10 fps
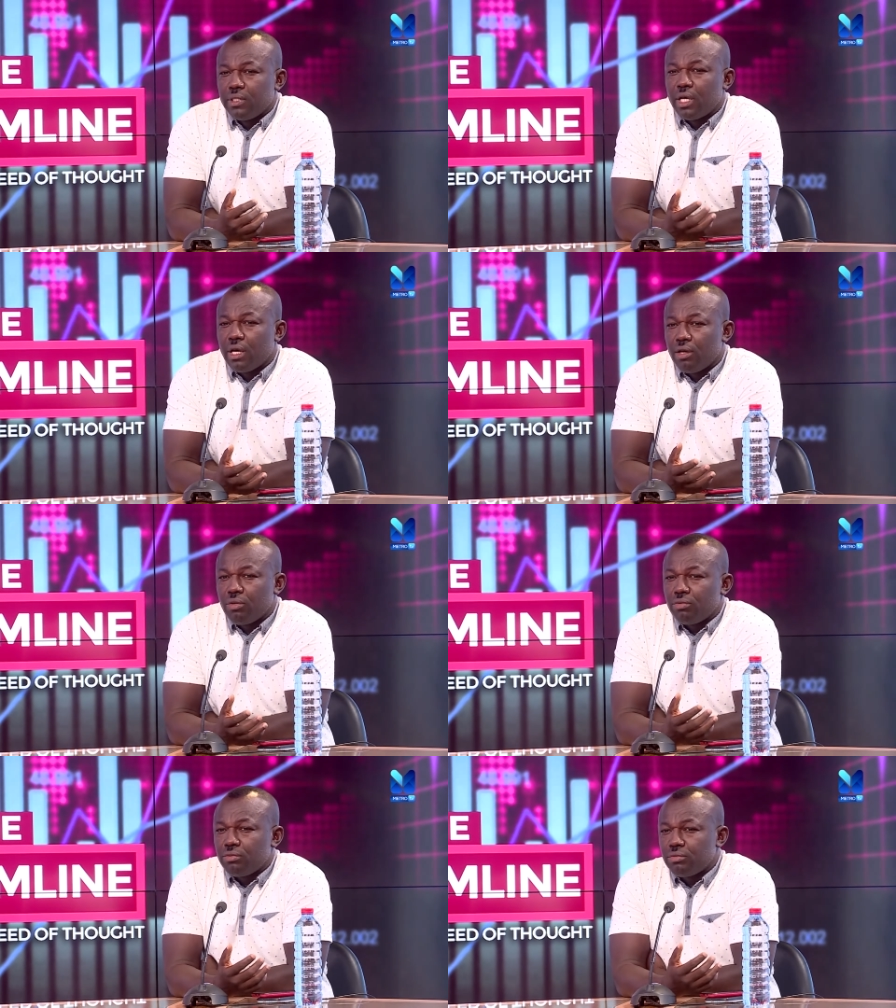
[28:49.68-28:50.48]

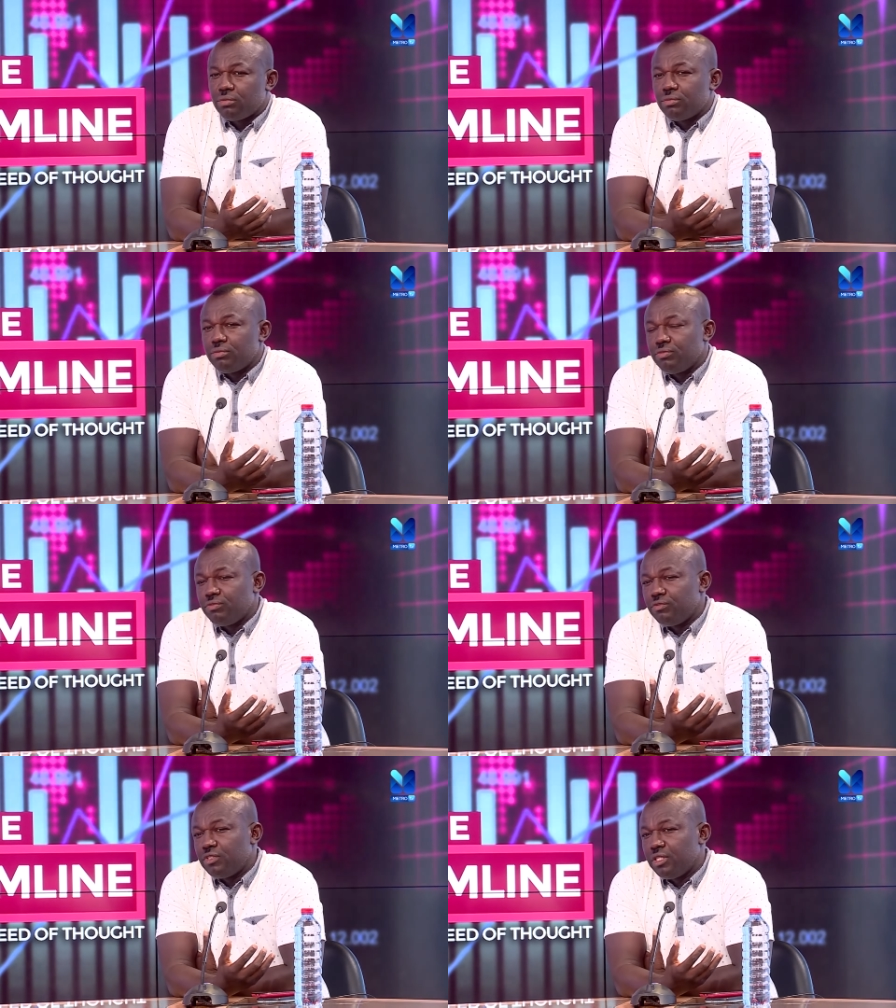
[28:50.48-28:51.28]
now
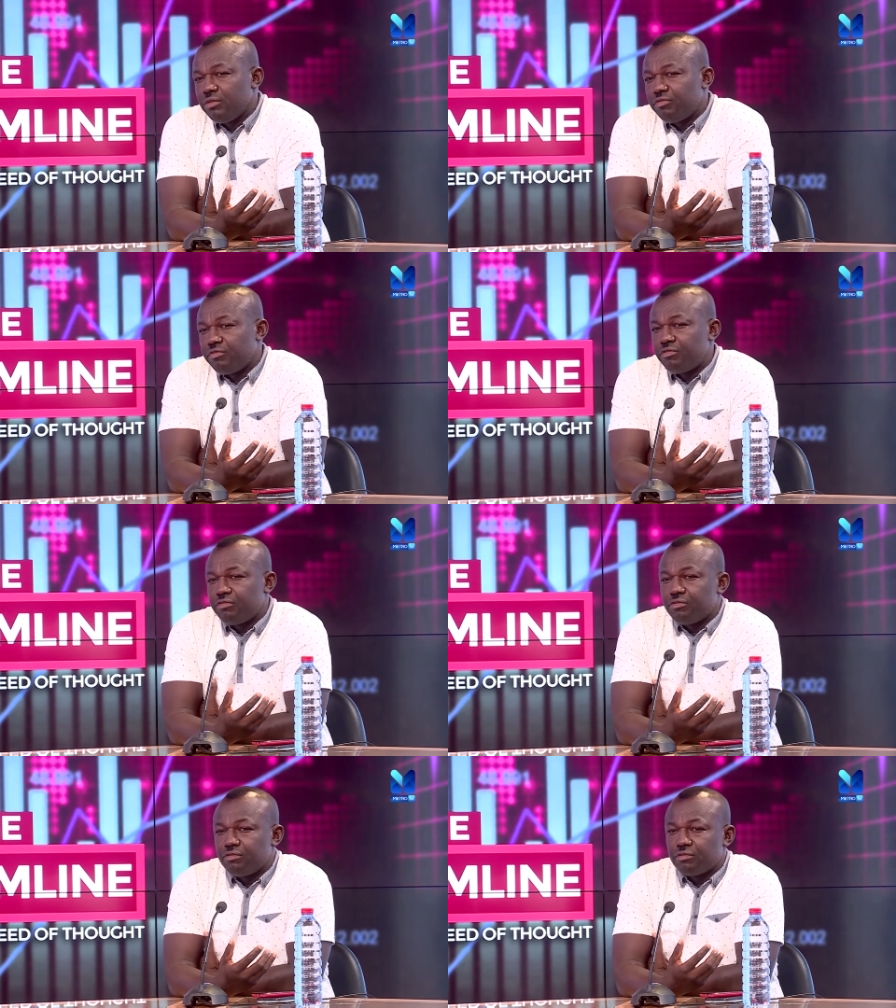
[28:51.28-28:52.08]
they've
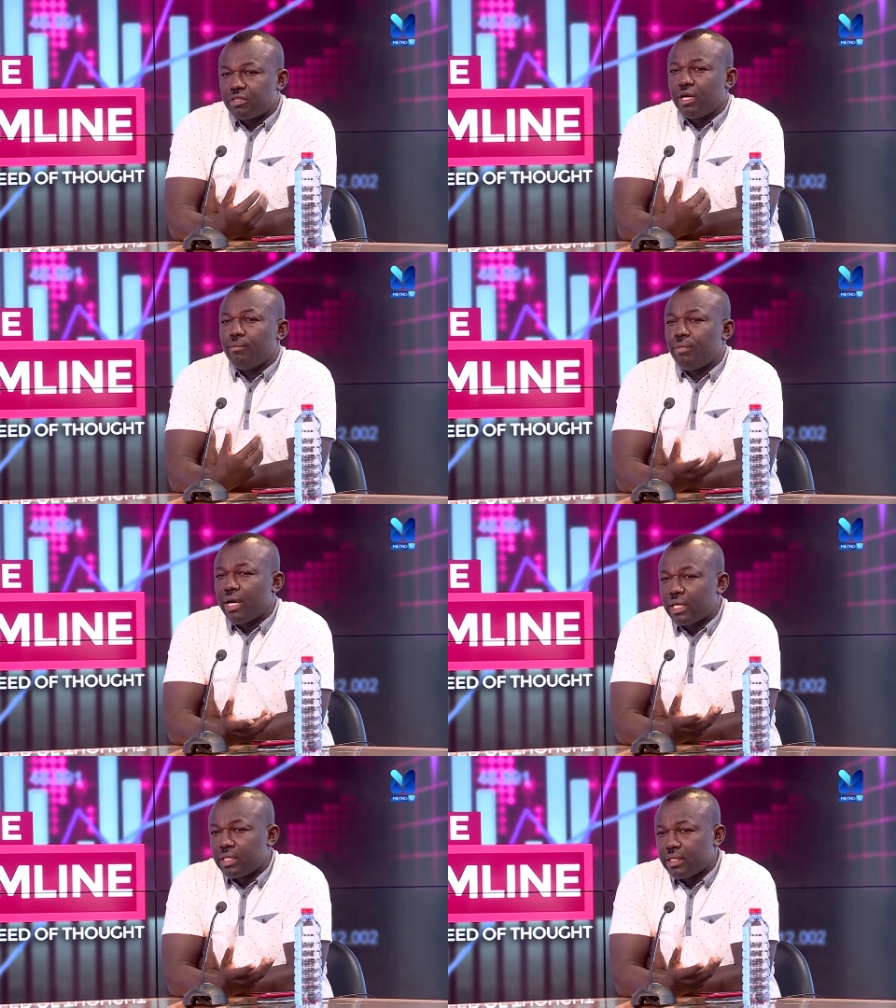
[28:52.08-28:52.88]
come
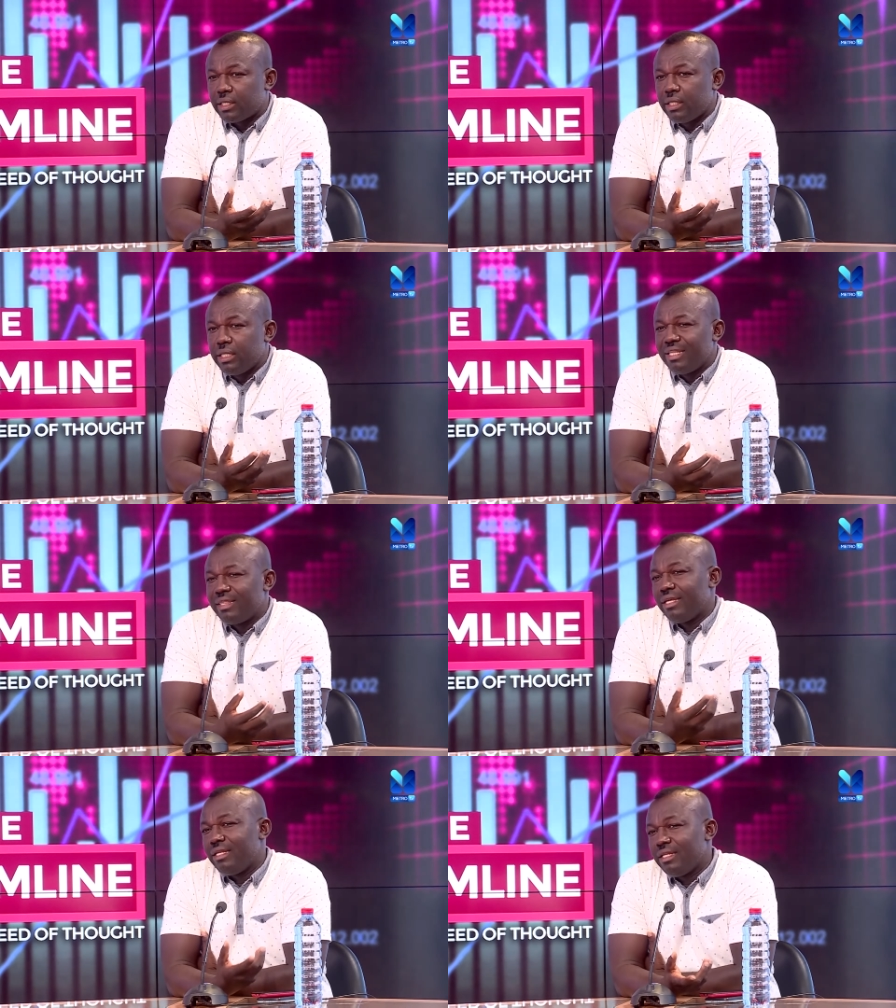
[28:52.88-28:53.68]
back
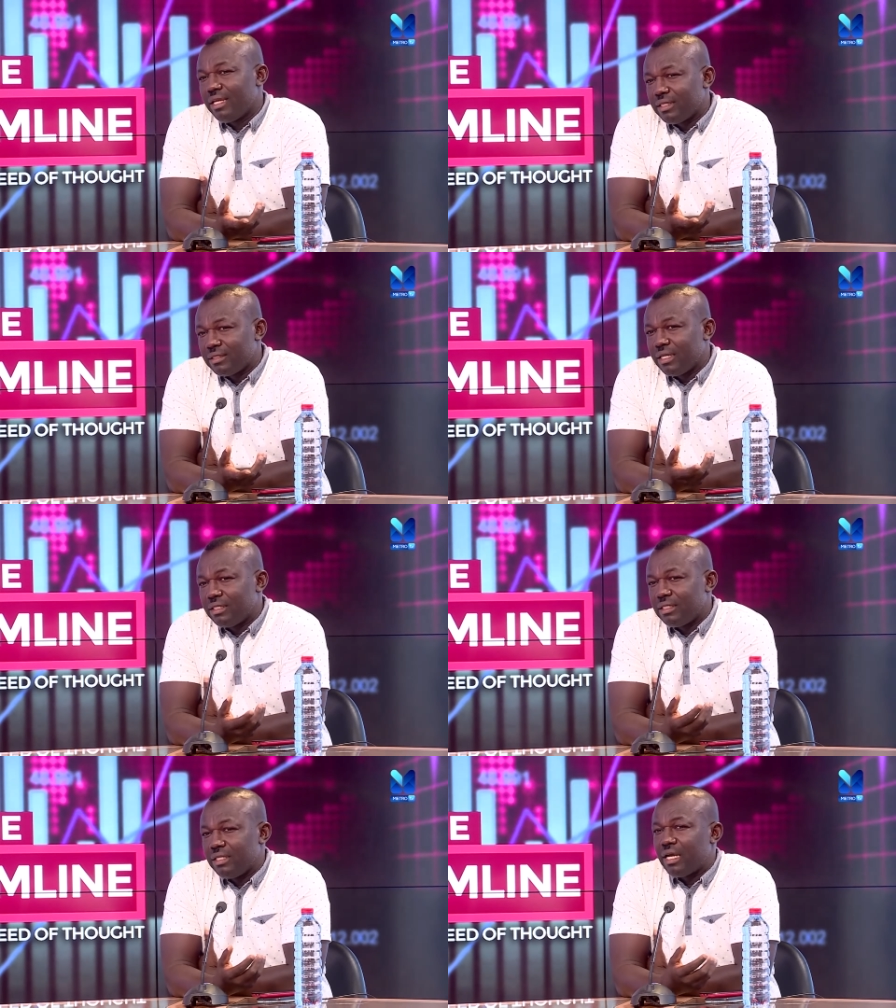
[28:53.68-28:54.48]
telling us
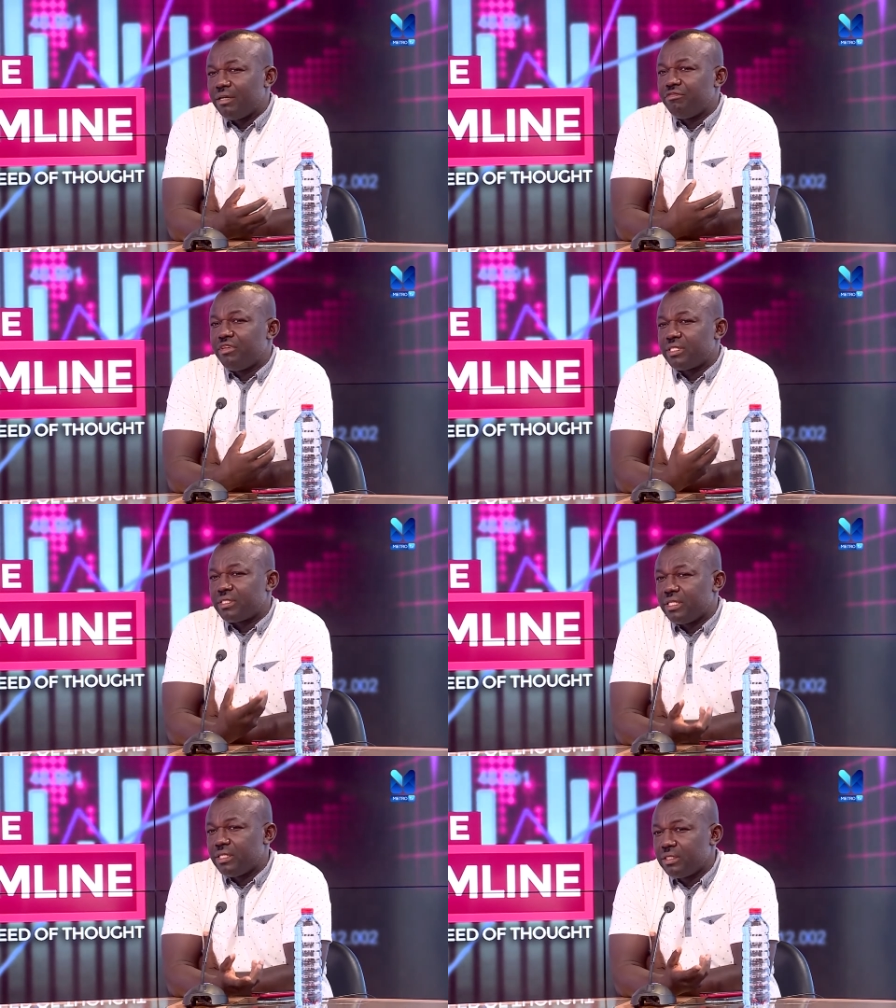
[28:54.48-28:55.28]
that they are
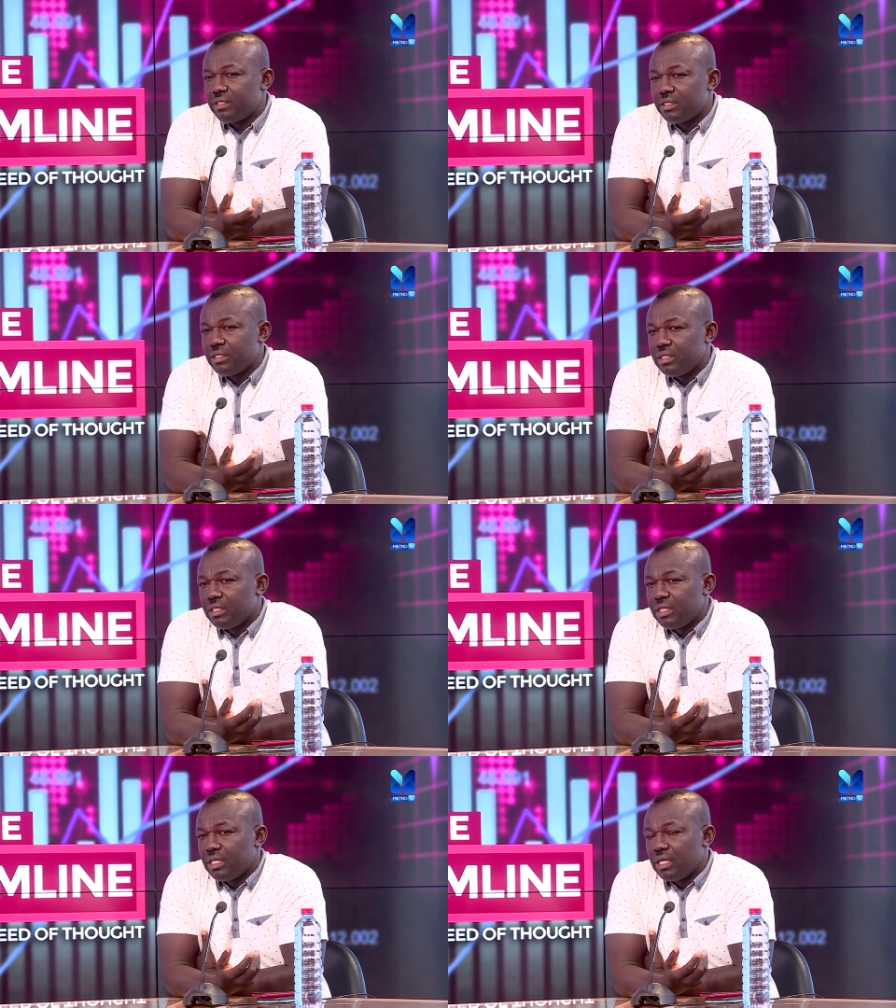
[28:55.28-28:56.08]
reversing
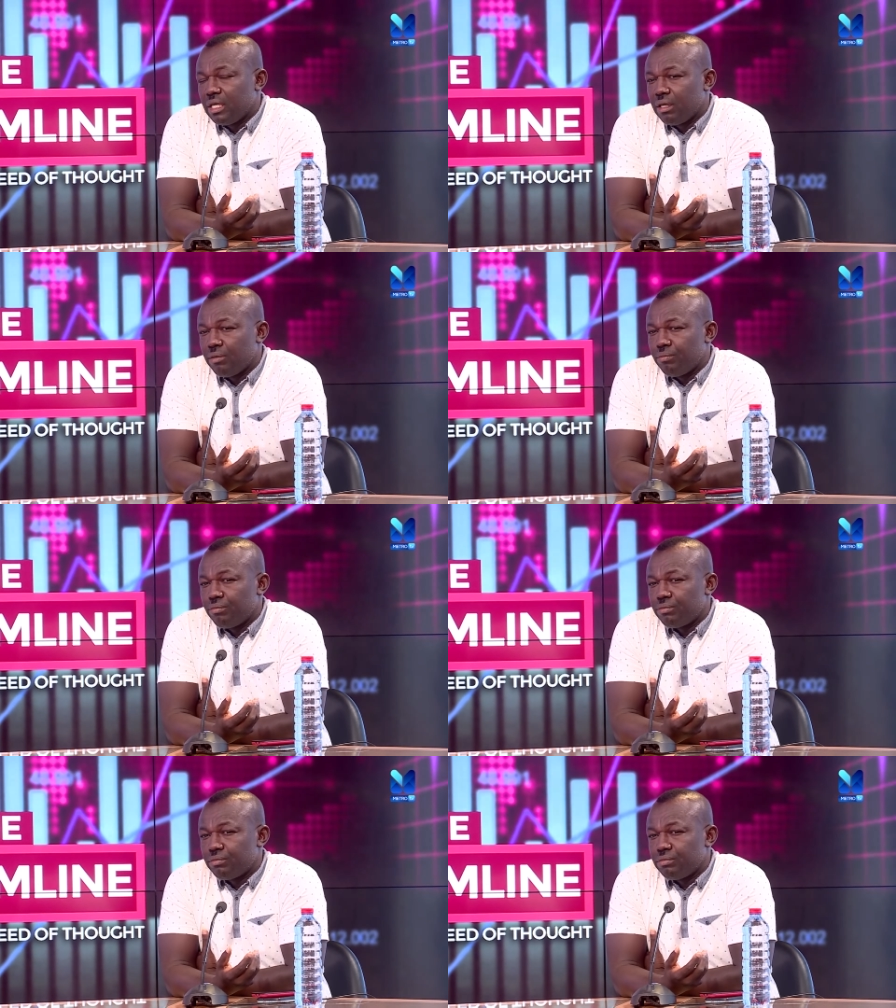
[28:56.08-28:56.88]
um,
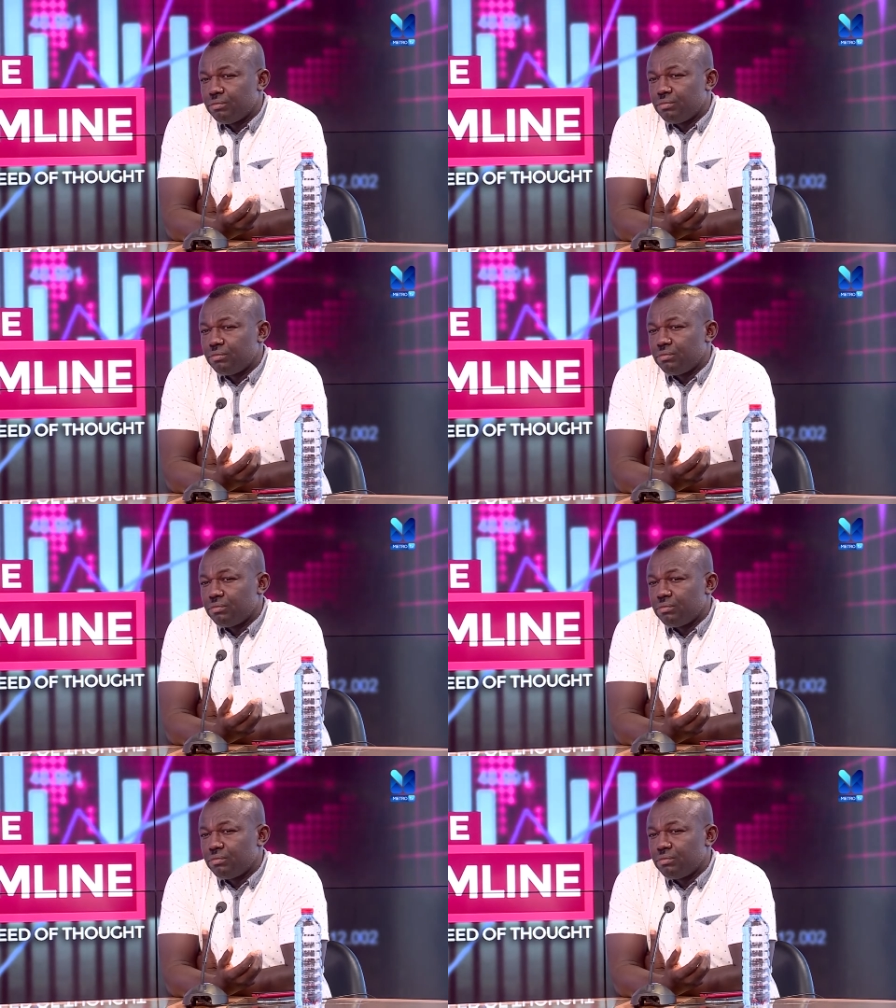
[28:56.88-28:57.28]
the 50%.